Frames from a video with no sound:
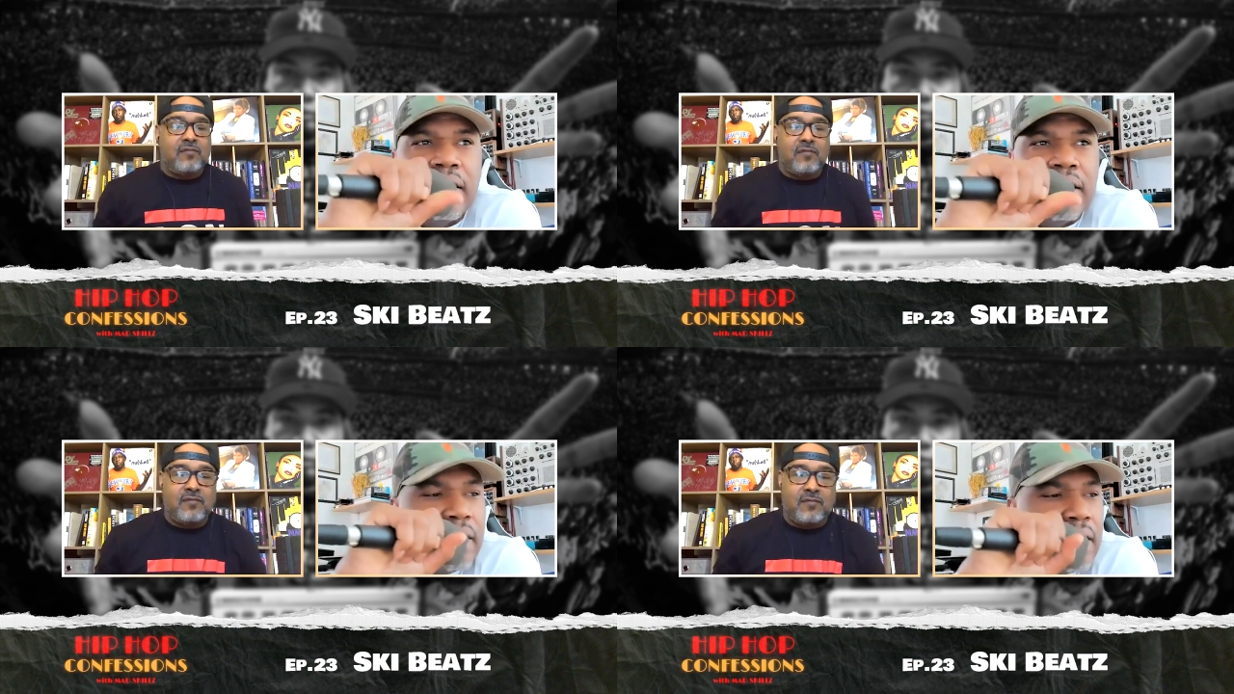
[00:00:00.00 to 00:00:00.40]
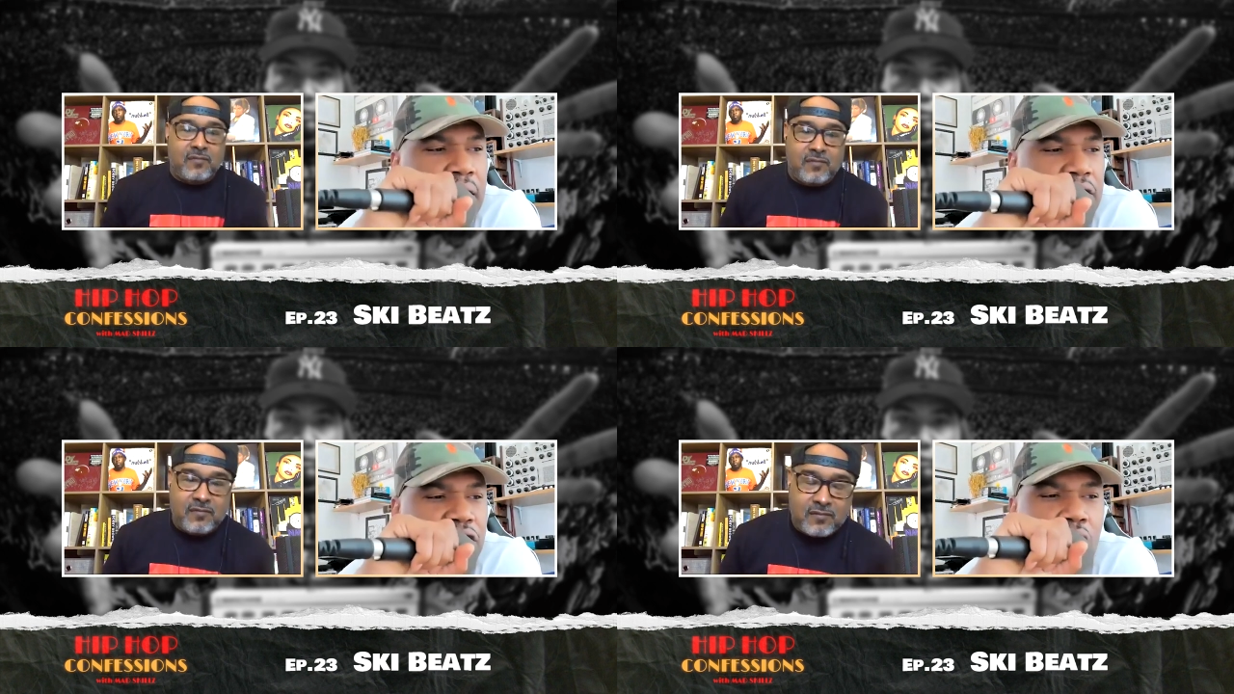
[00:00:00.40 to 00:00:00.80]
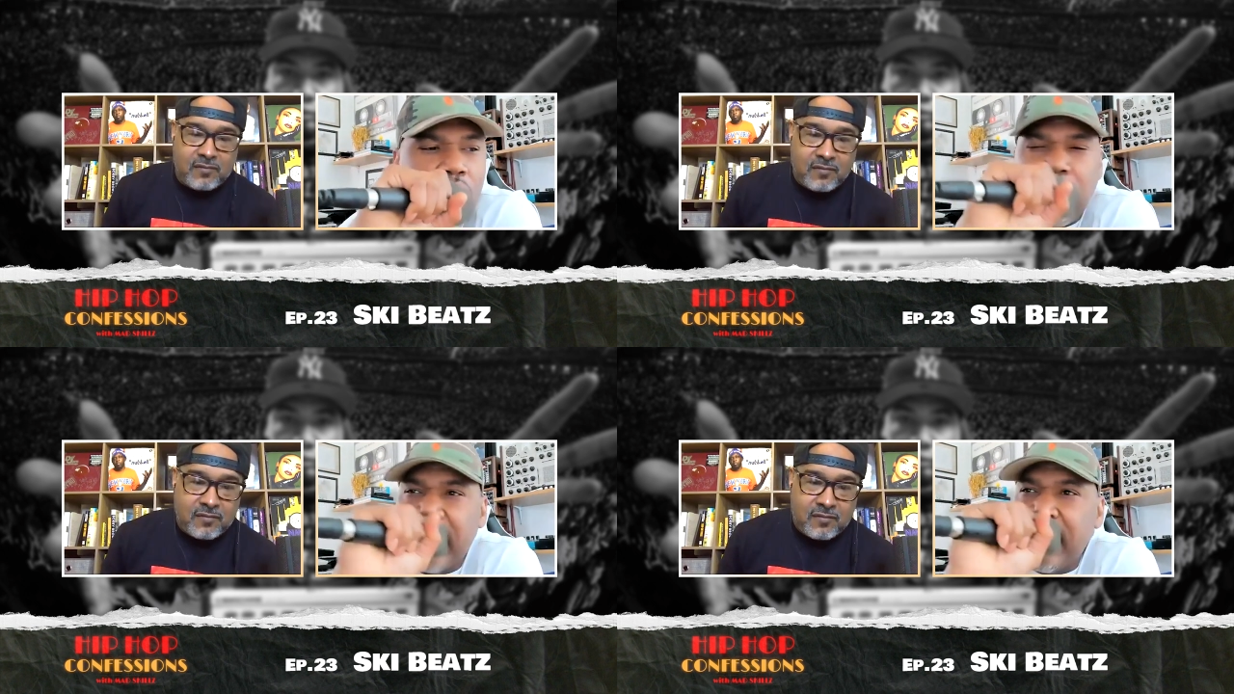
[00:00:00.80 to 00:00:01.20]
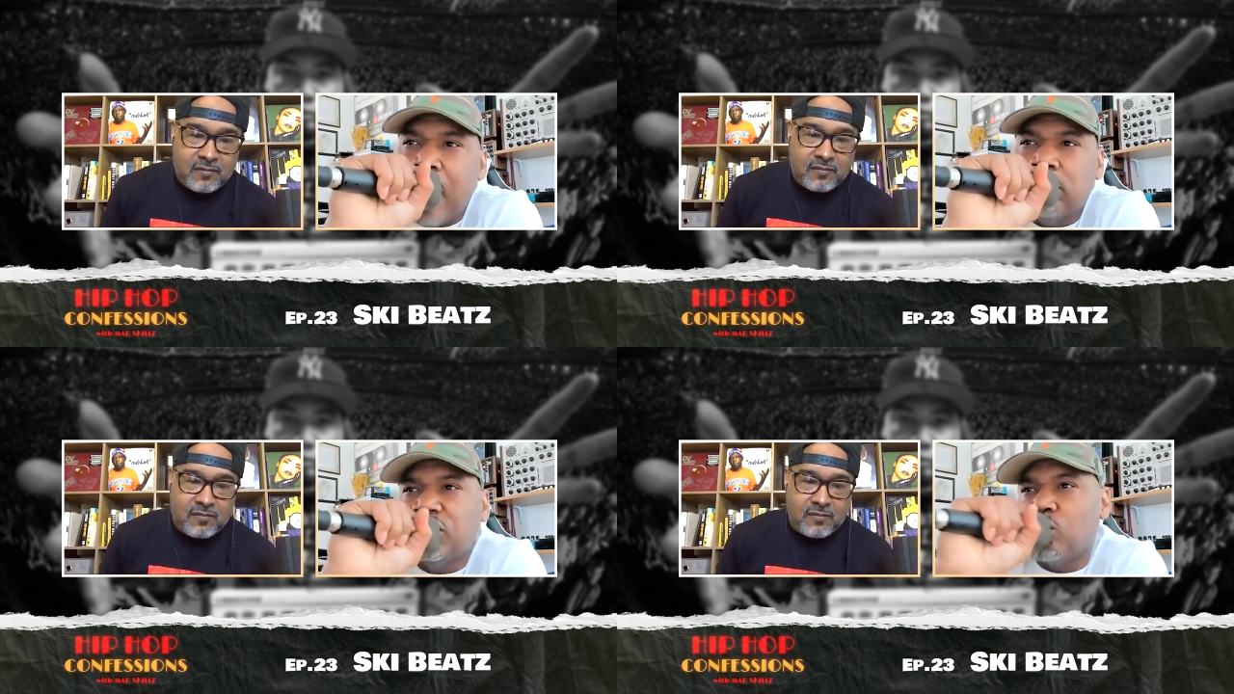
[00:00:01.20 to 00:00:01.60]
Speaker 1: and uh, you know, right
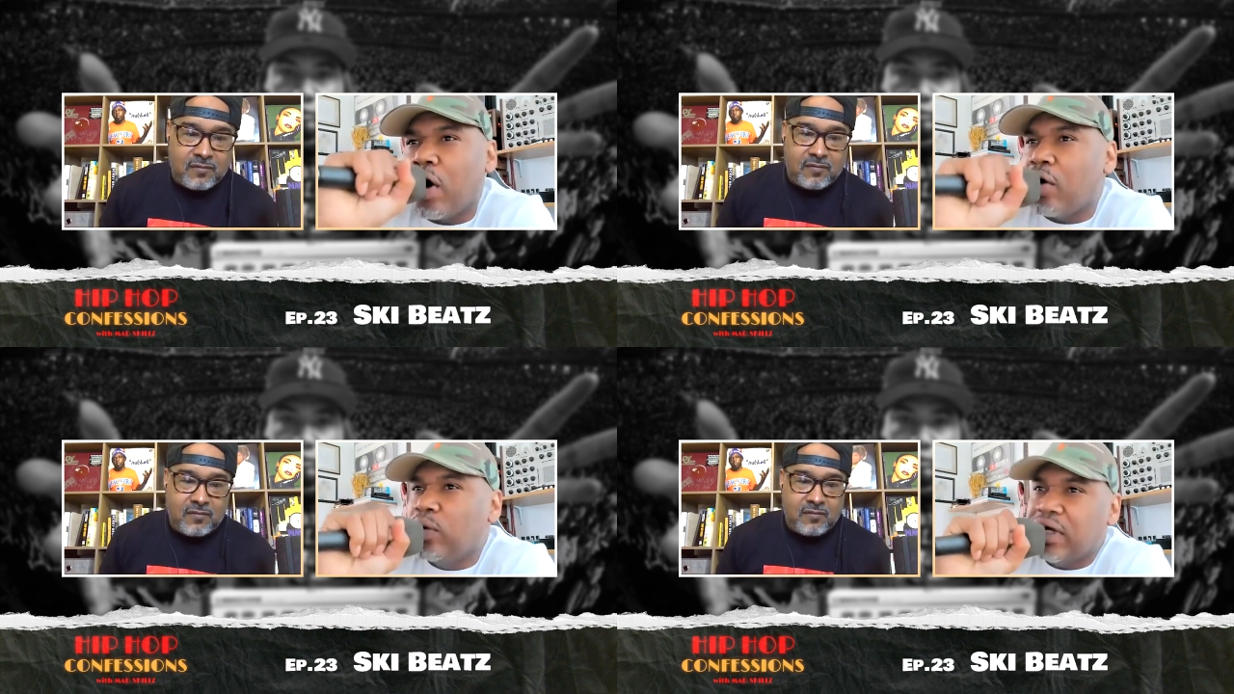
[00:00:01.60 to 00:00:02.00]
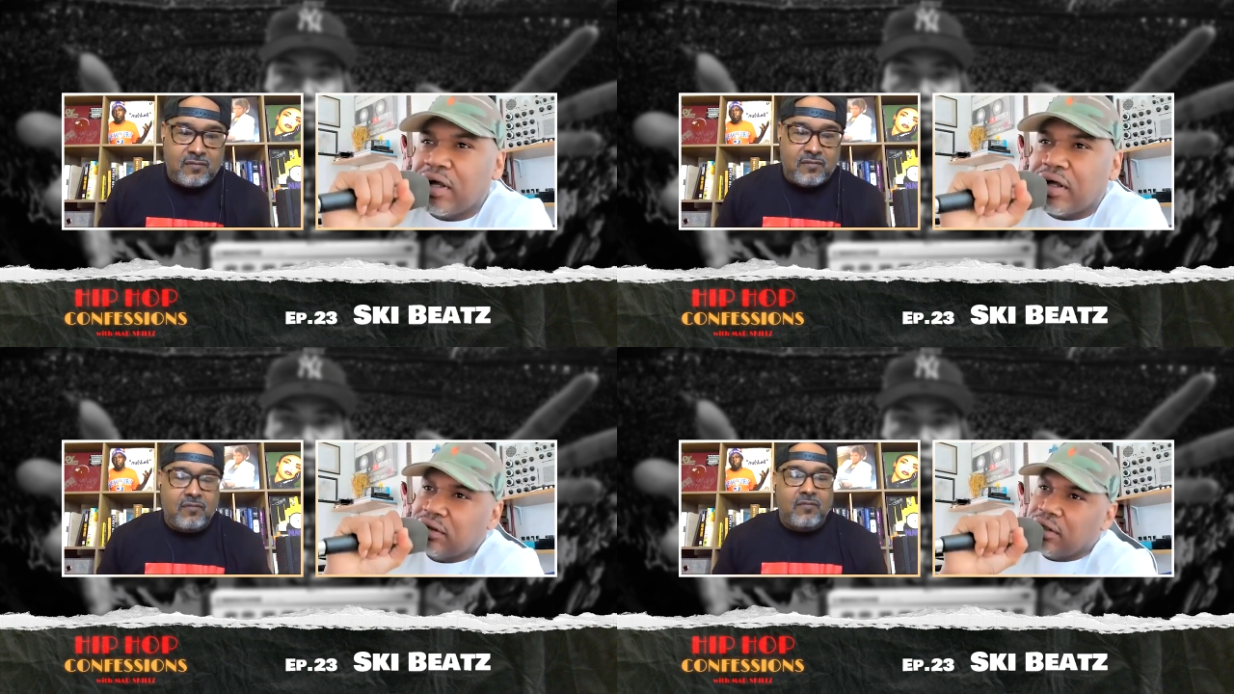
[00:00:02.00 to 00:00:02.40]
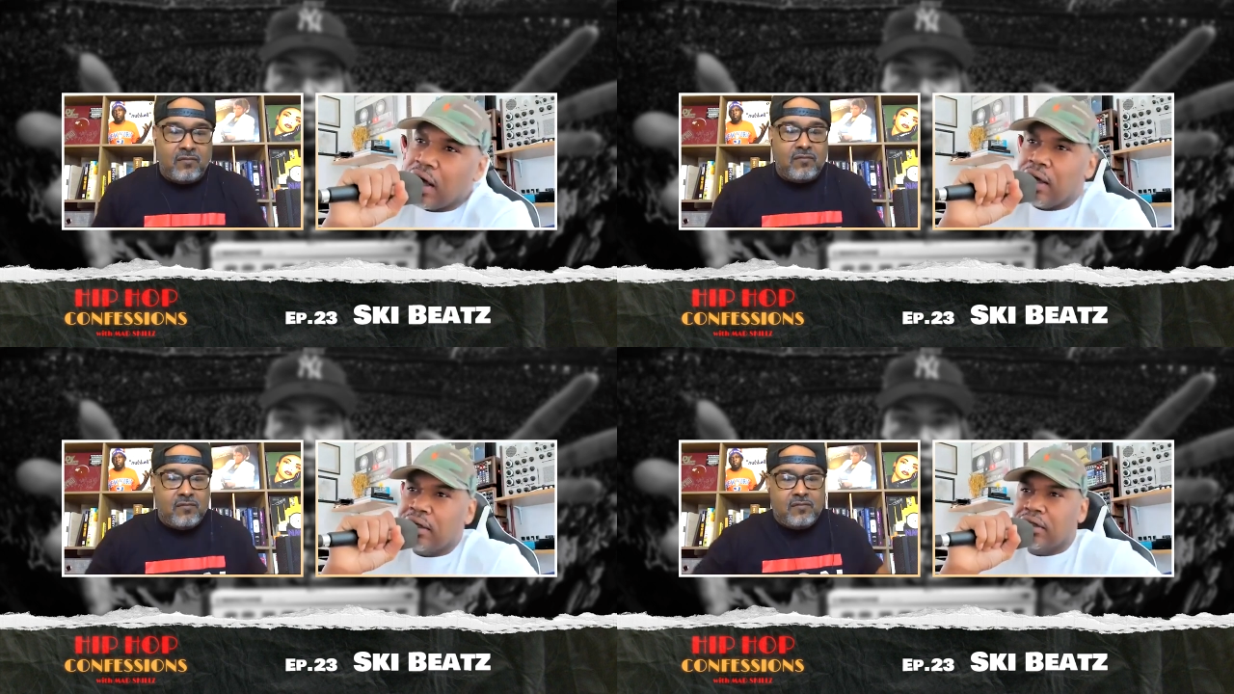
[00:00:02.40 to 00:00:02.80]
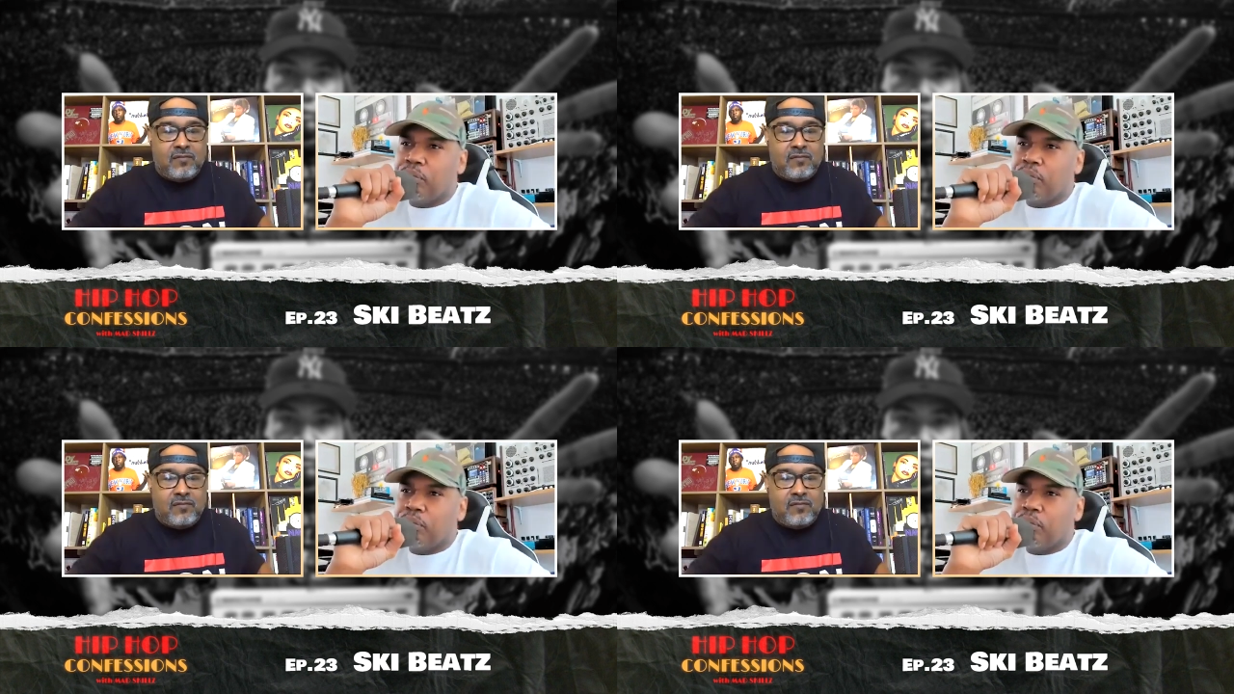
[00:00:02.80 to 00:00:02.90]
now I'm just working with the the, the